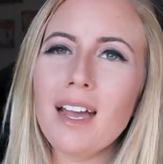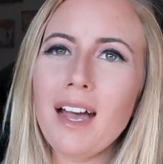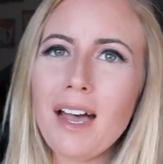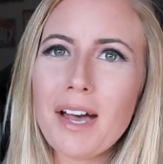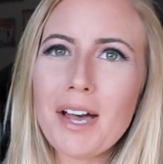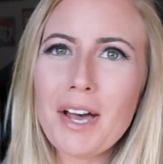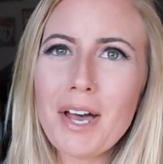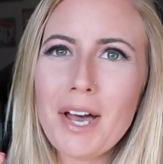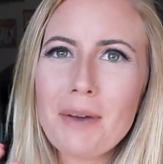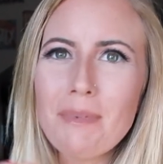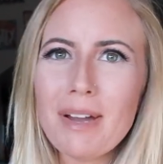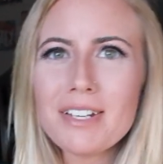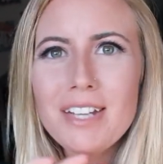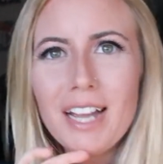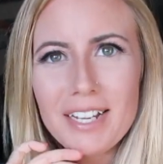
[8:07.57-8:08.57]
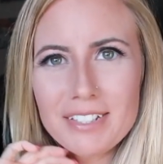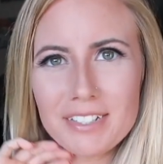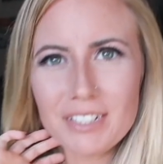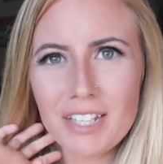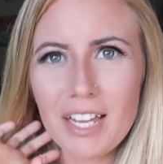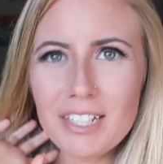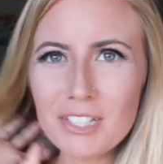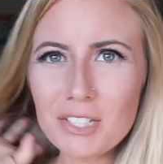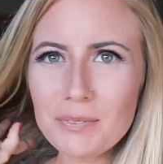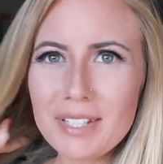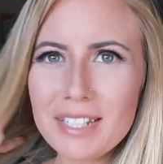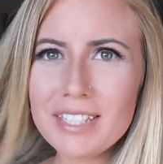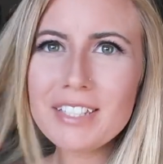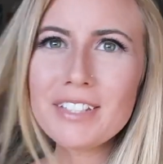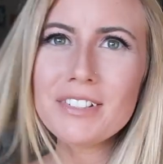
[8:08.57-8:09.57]
Um, I tried to look a little
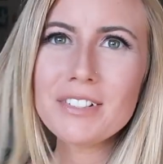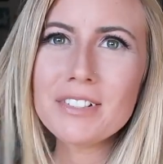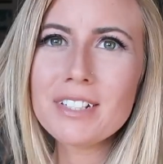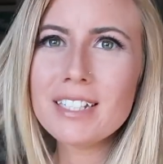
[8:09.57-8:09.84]
bit cute